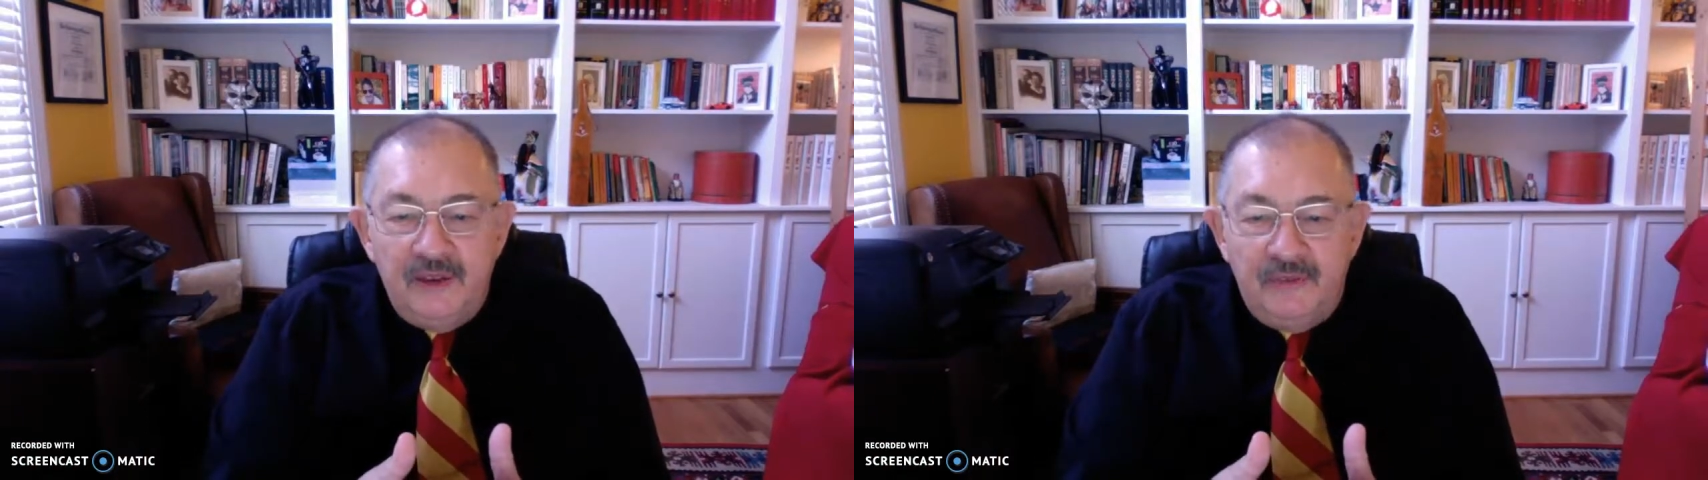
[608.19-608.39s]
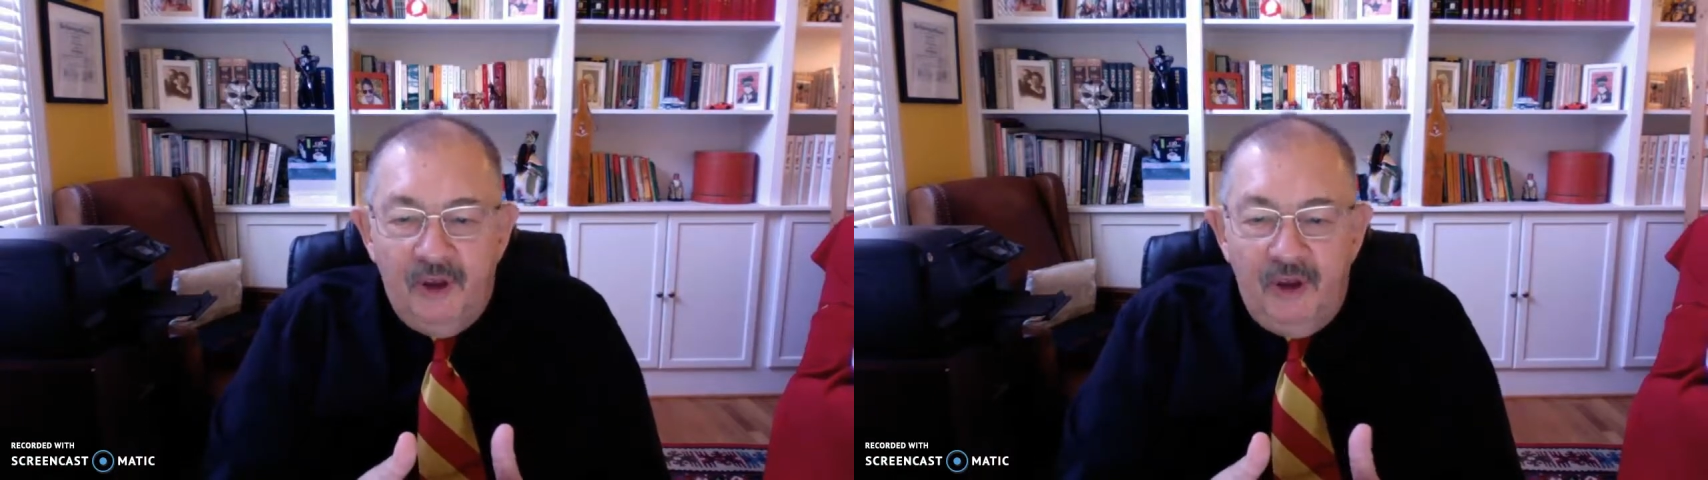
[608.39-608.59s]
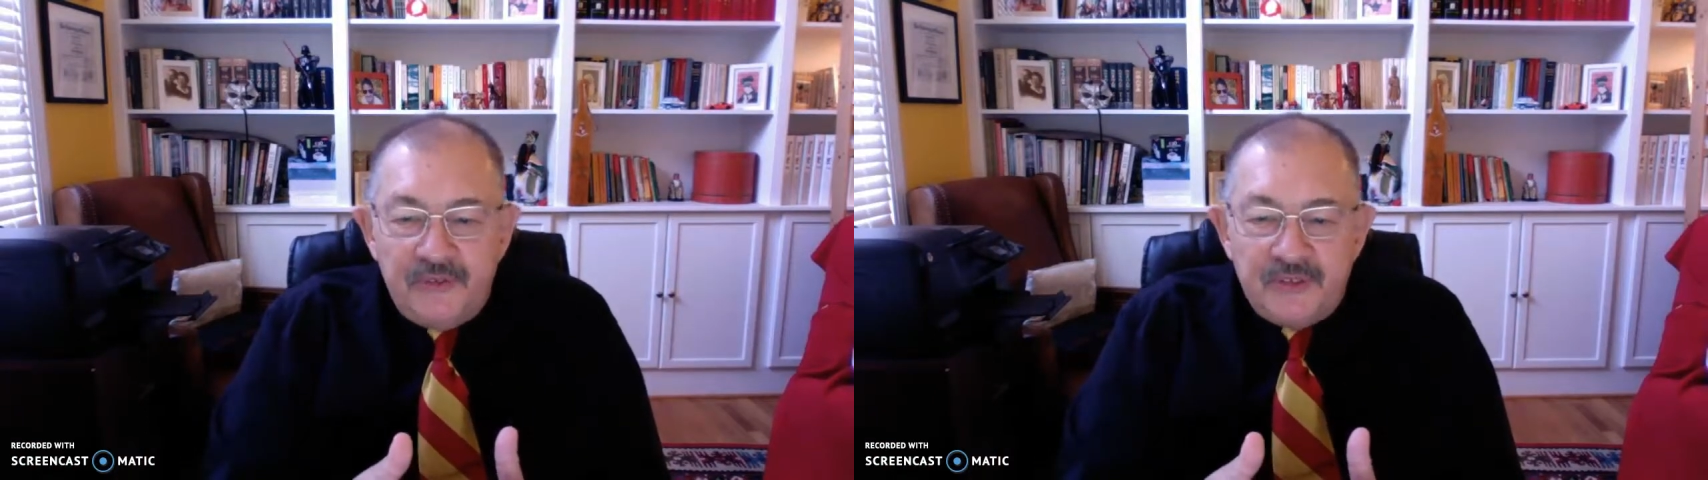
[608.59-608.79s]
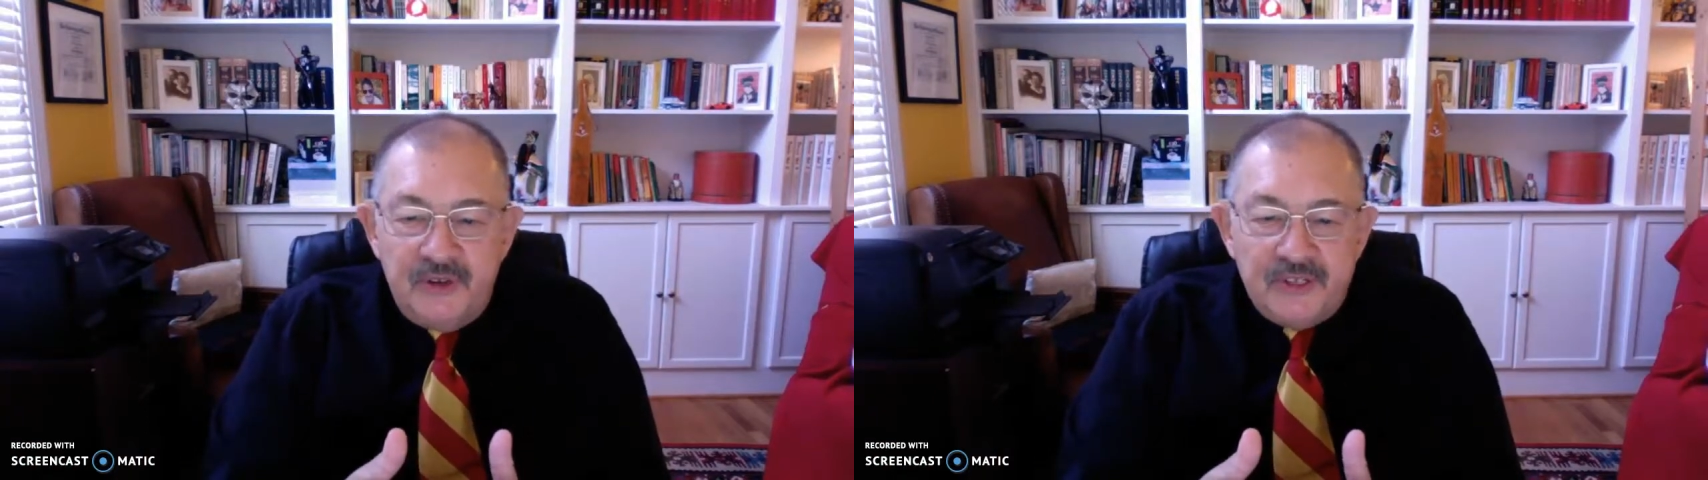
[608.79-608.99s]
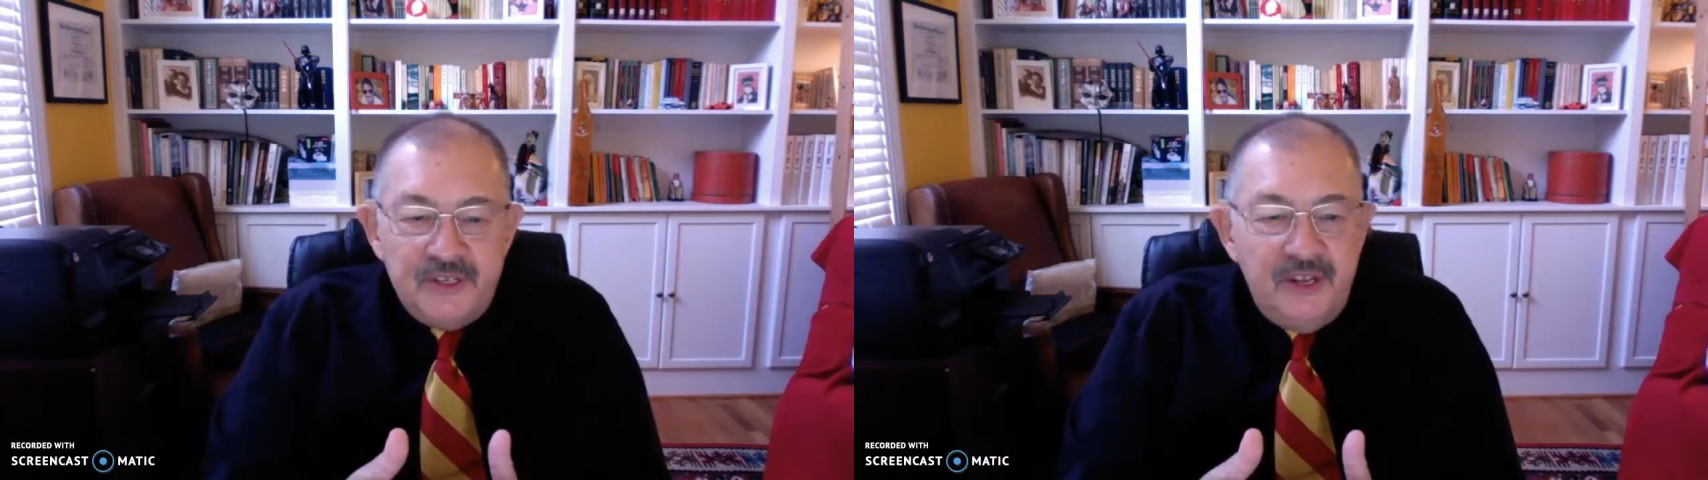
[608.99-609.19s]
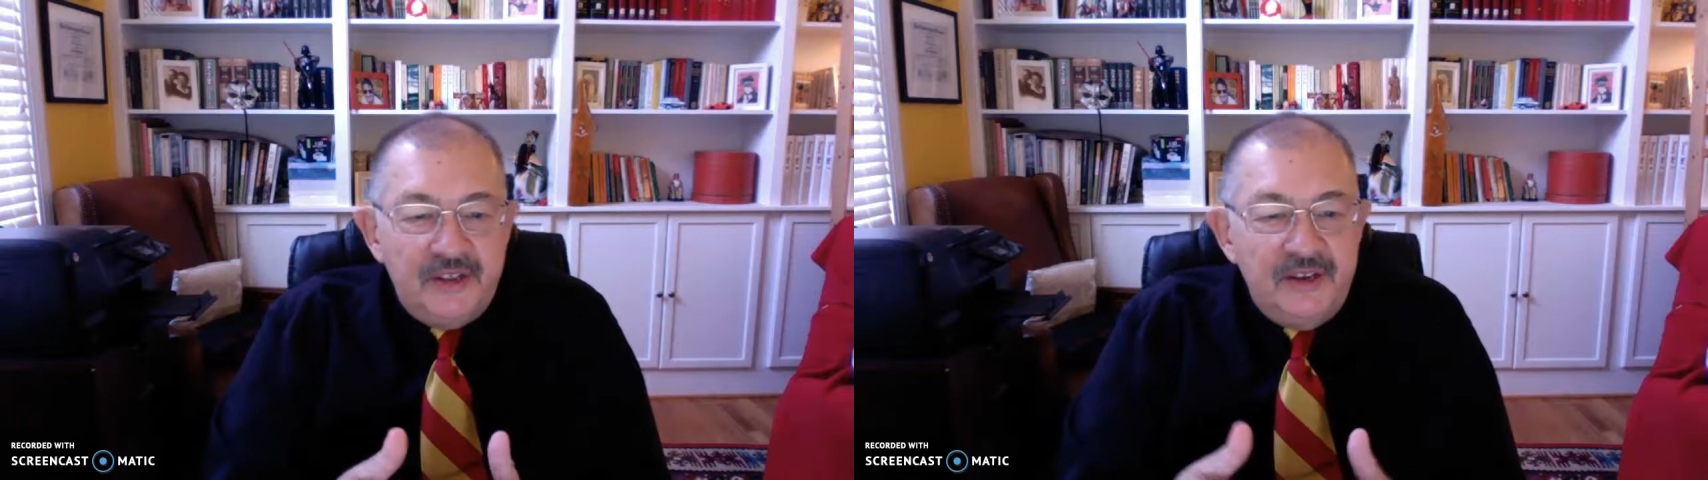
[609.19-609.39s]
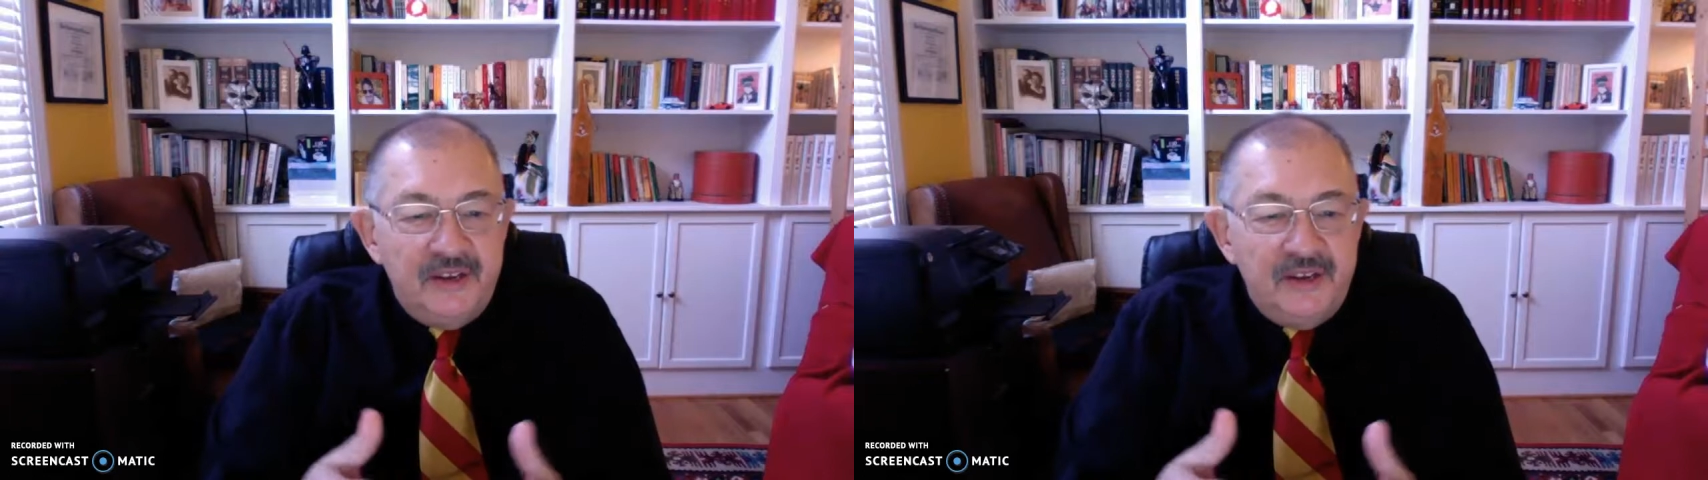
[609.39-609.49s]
if an officer has nothing